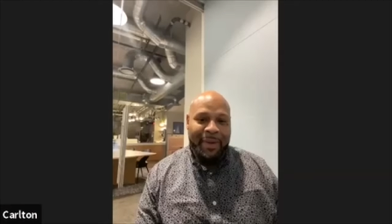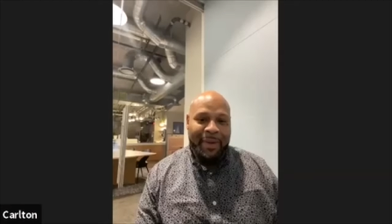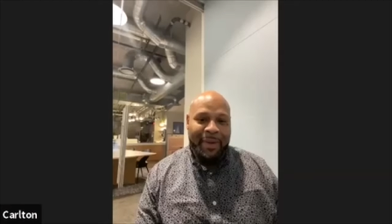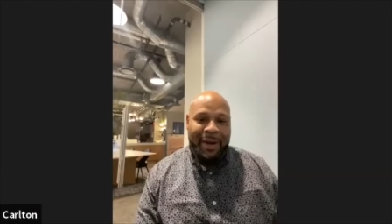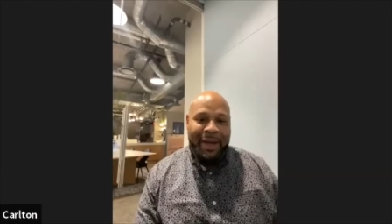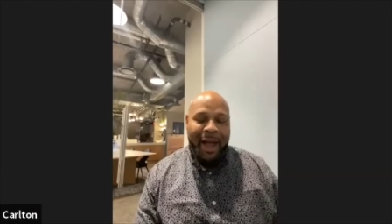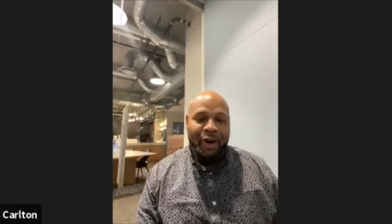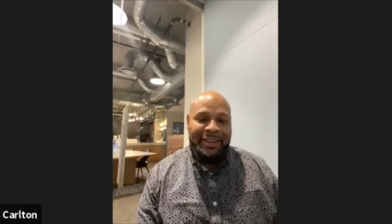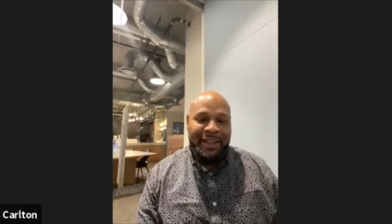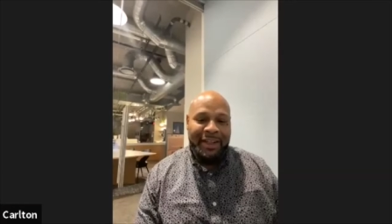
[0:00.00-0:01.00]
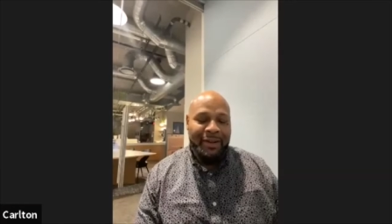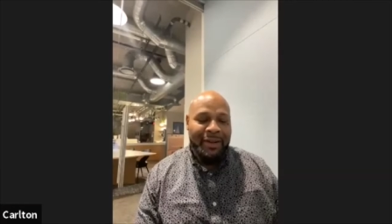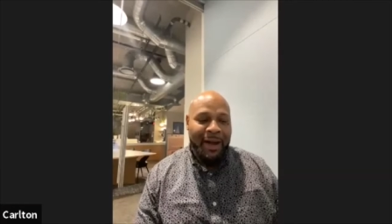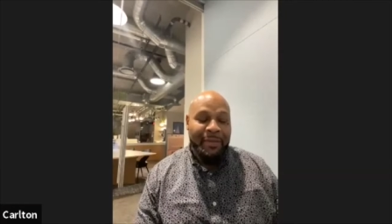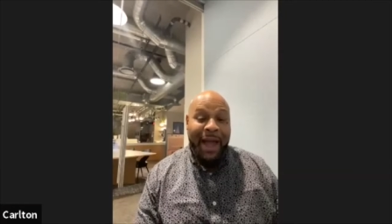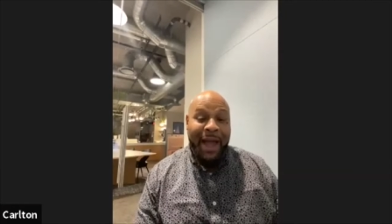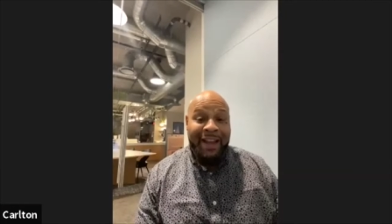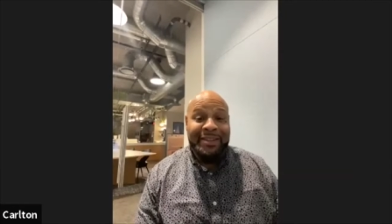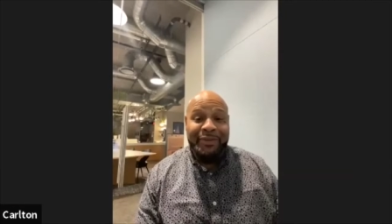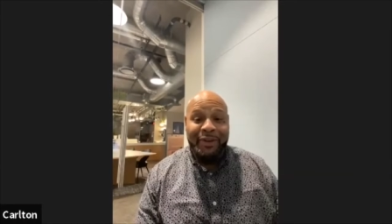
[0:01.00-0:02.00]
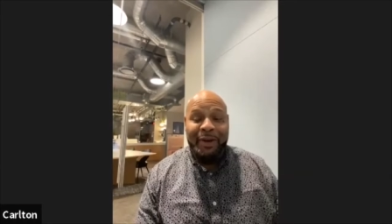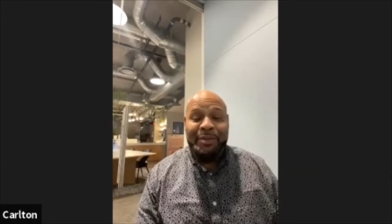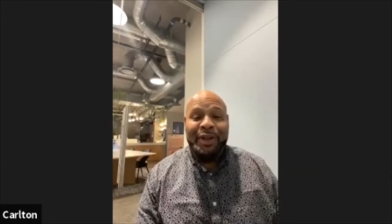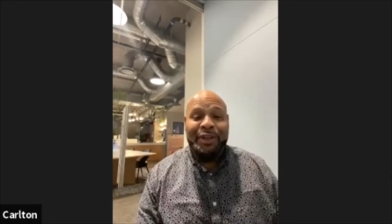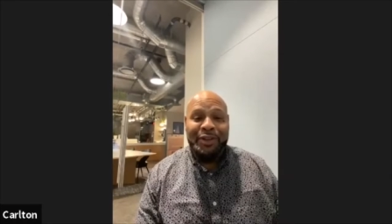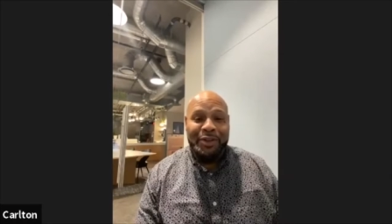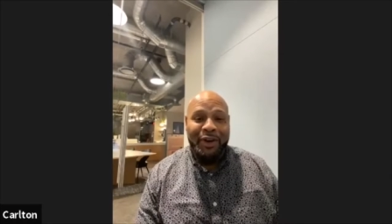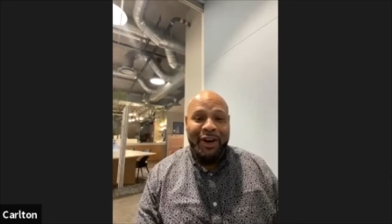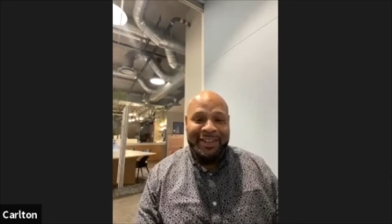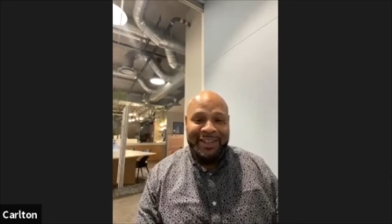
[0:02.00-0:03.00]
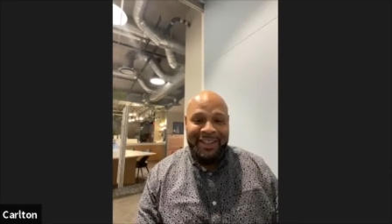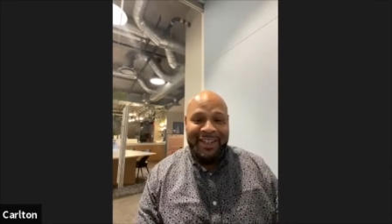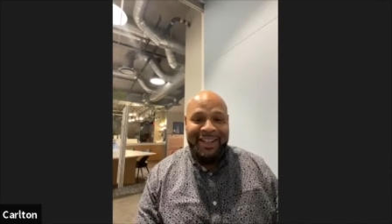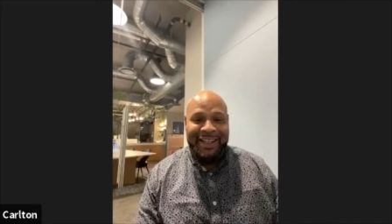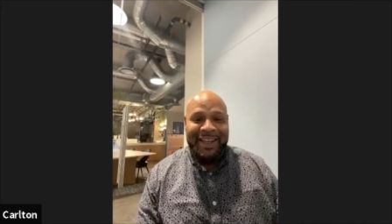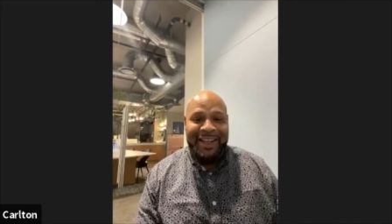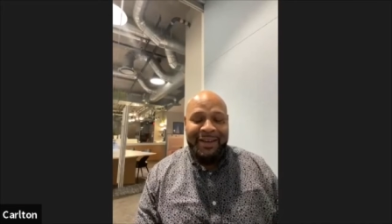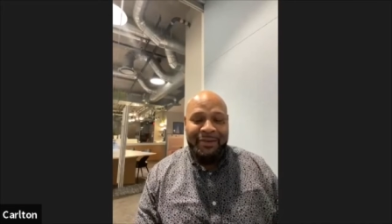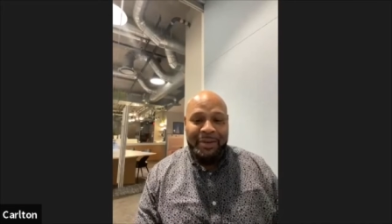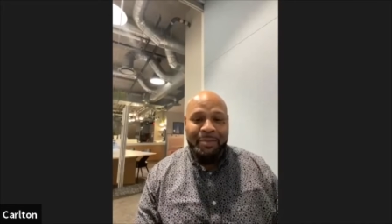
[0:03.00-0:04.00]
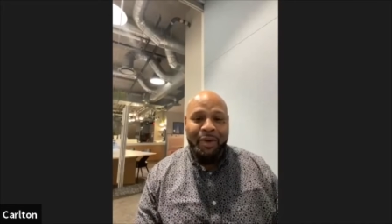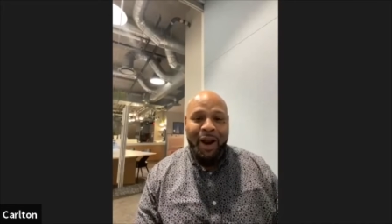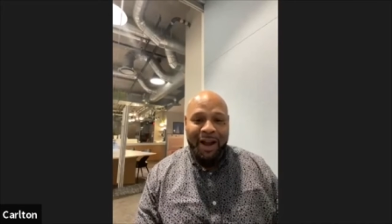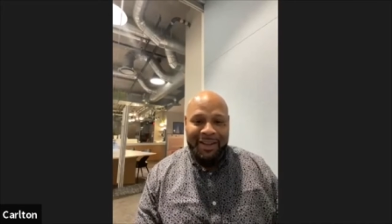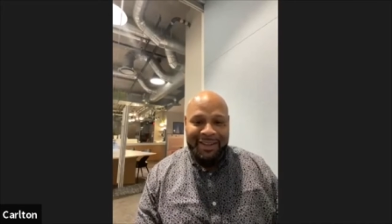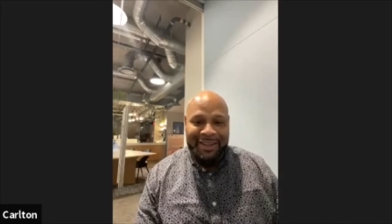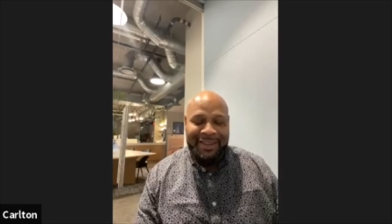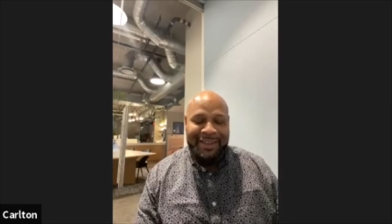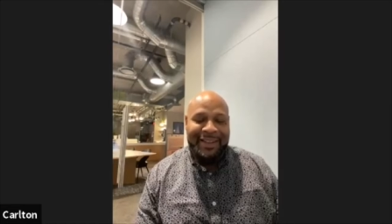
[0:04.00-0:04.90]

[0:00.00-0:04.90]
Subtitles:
I'm Carlton Hill. I'm actually from New York City, from the Bronx.